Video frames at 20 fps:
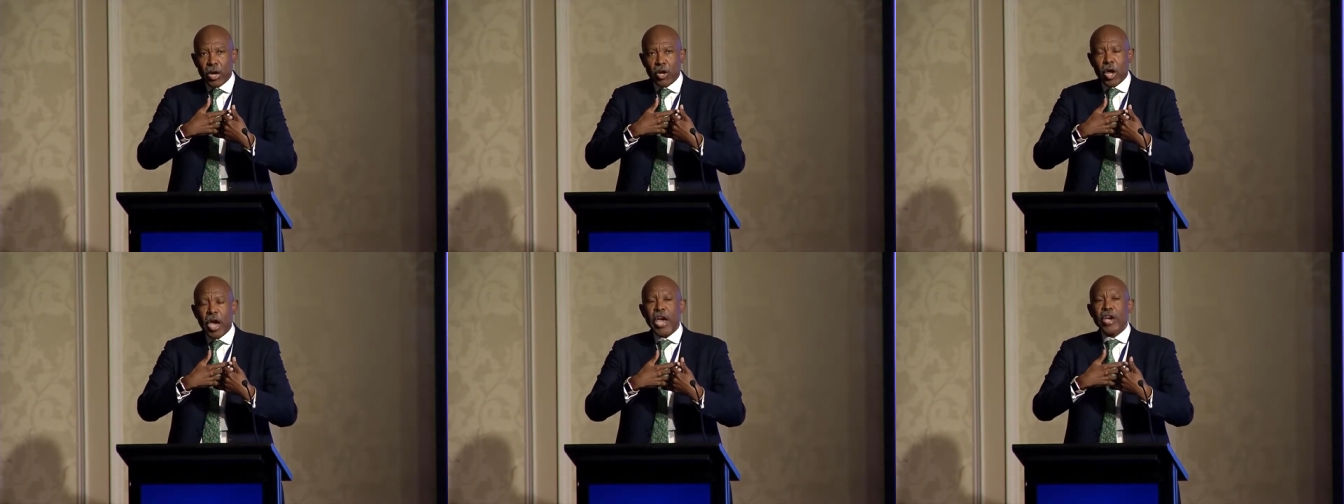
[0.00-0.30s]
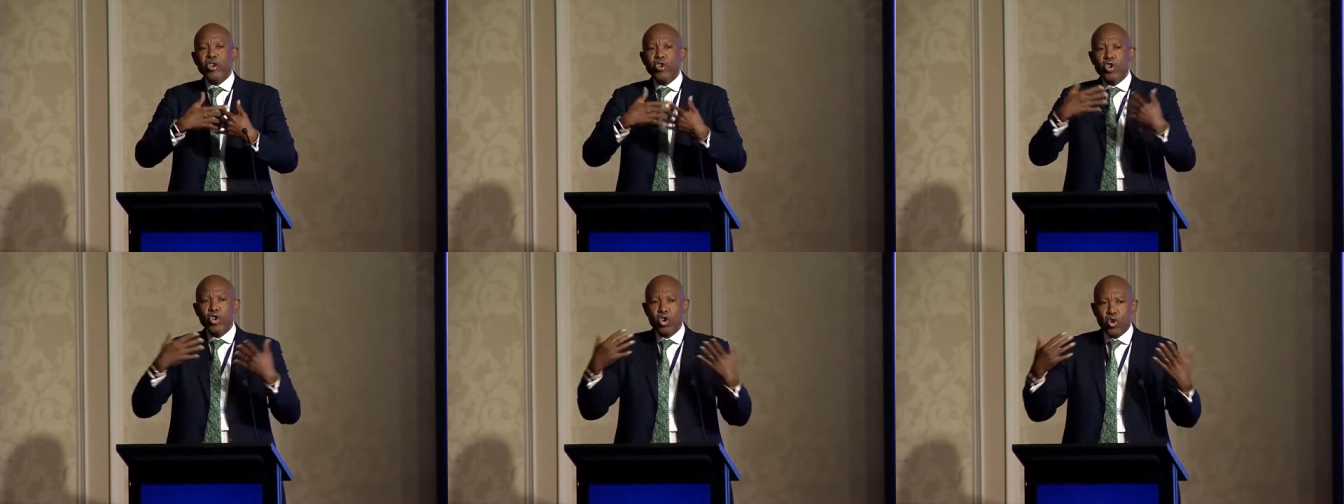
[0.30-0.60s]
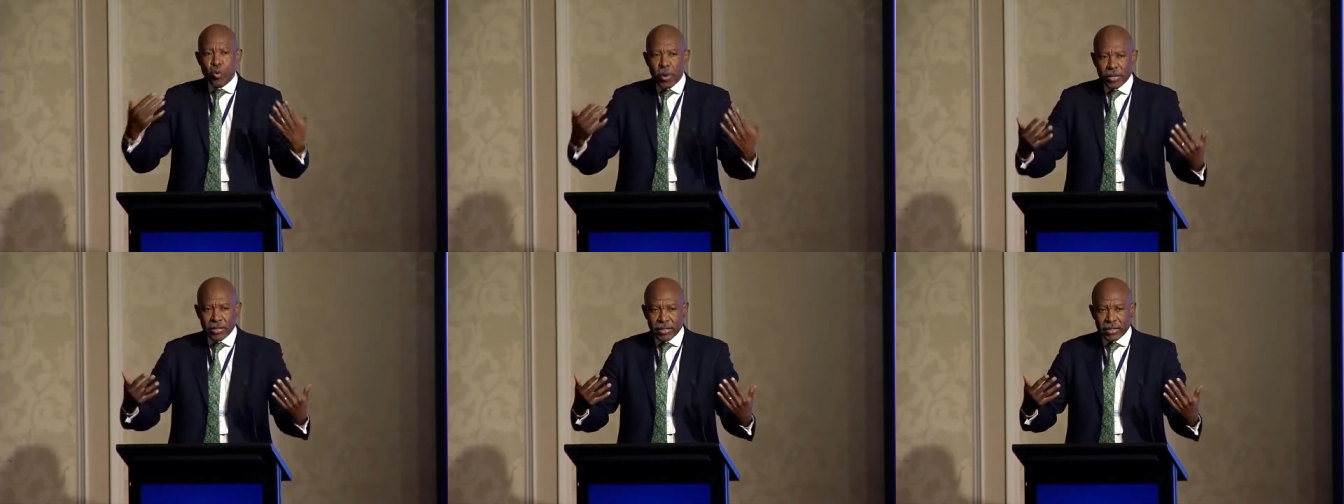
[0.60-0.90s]
a
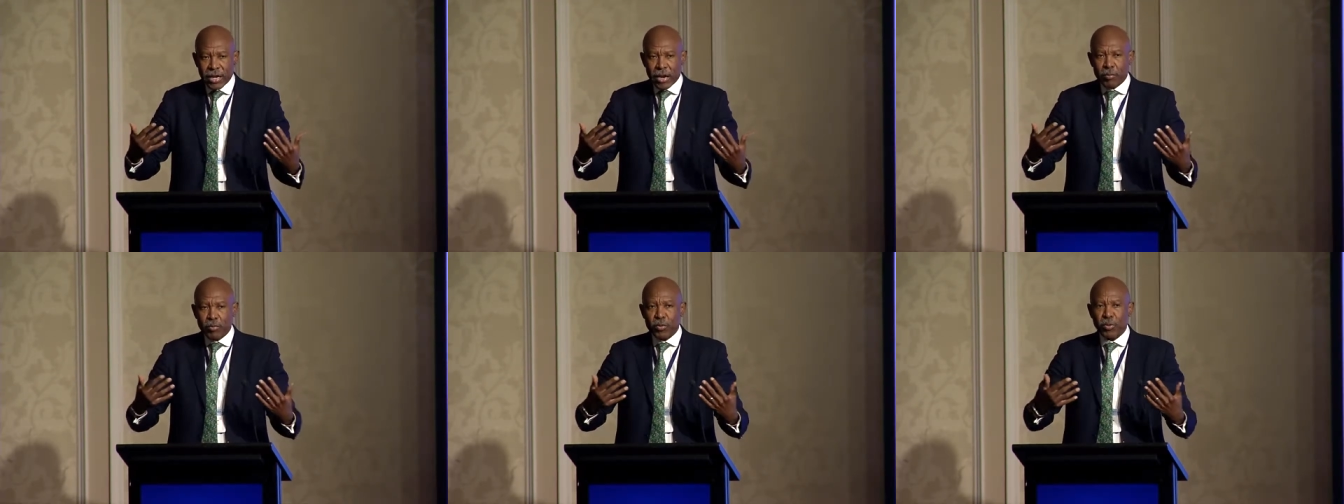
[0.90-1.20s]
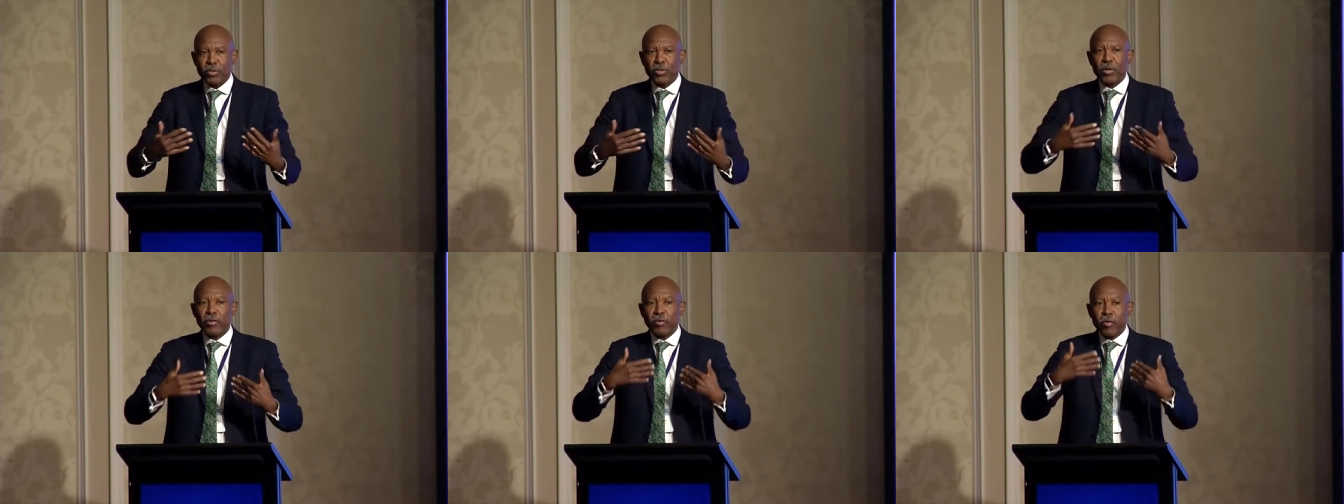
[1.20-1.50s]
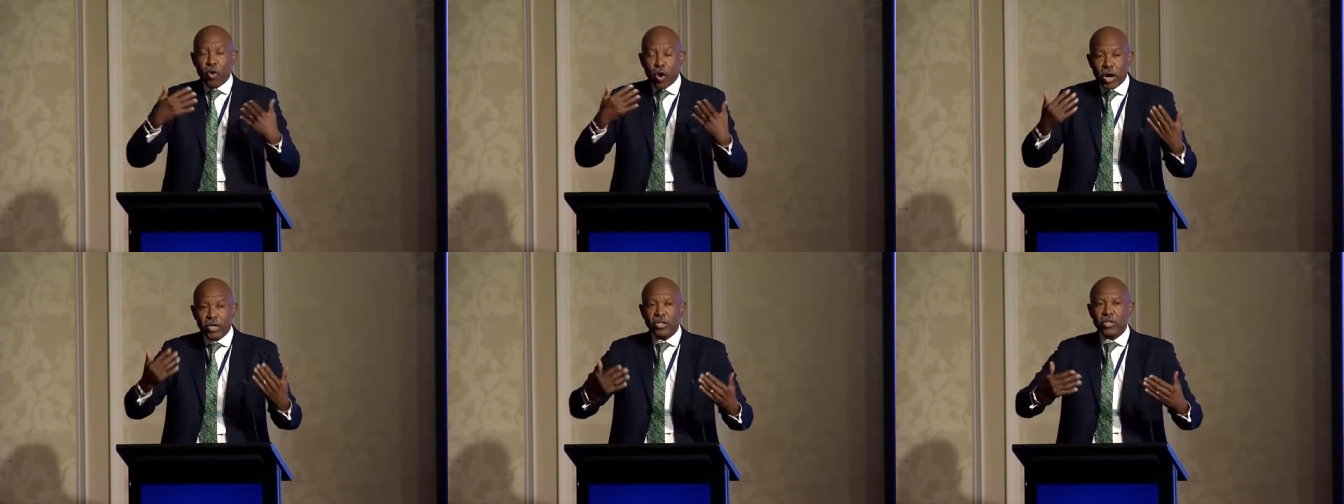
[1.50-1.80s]
nuanced approach. You've
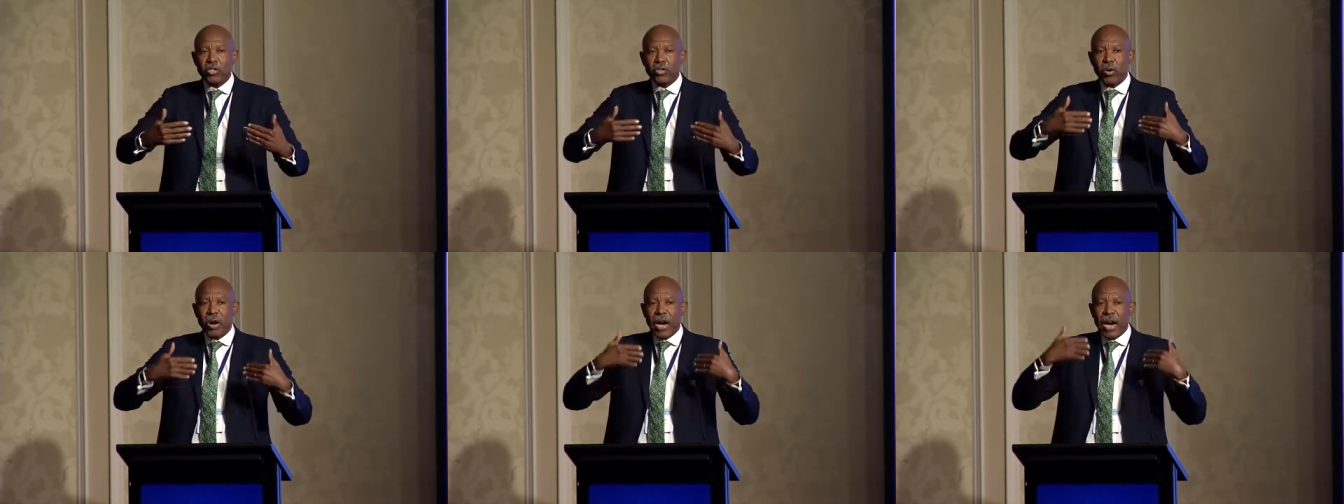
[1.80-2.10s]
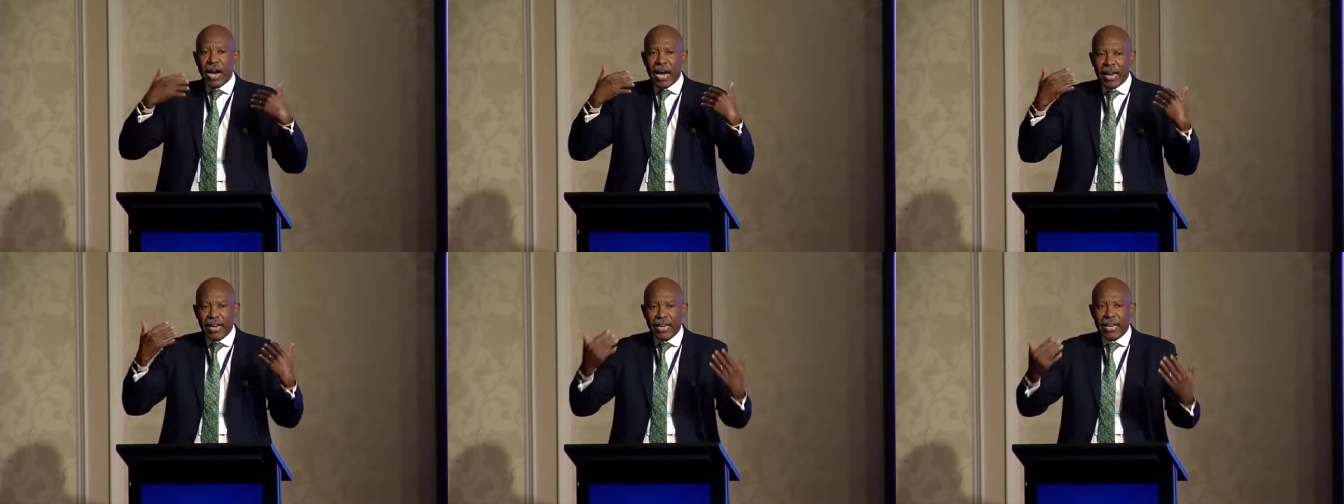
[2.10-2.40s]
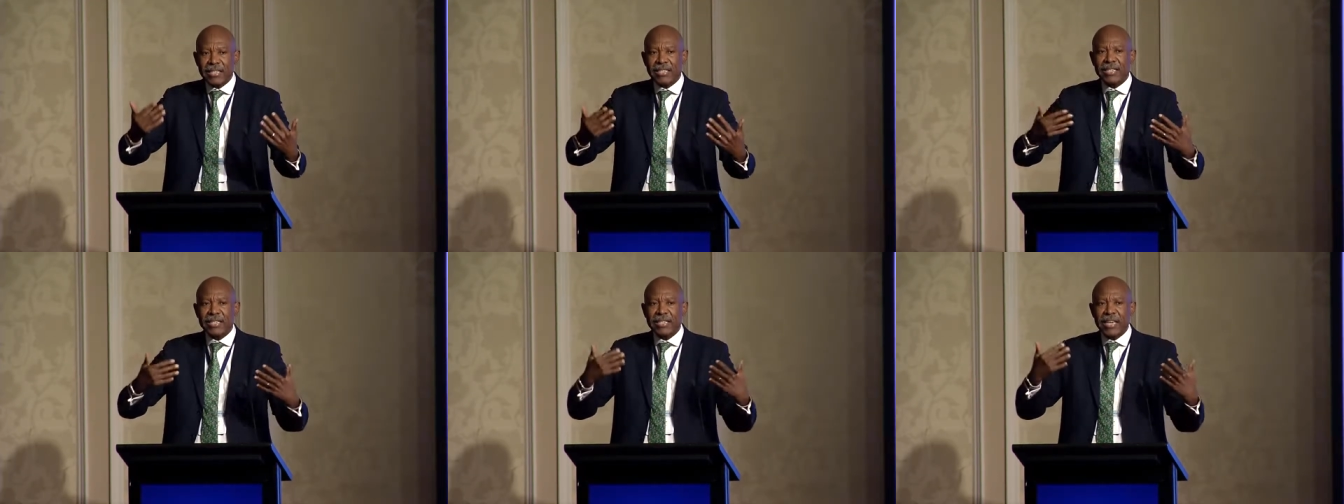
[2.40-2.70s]
got to
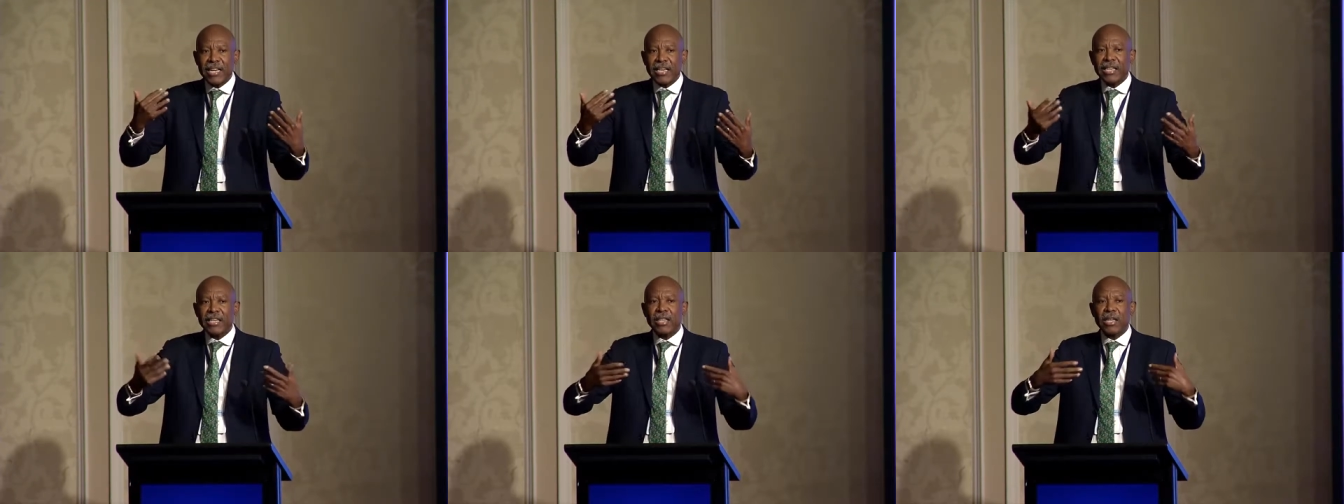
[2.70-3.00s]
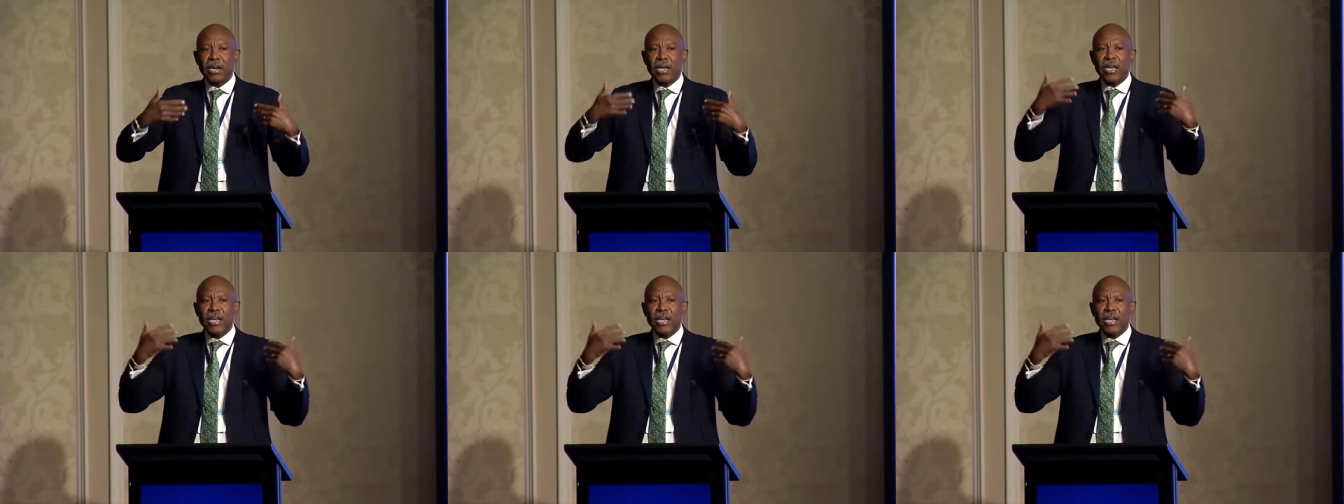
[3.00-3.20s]
understand the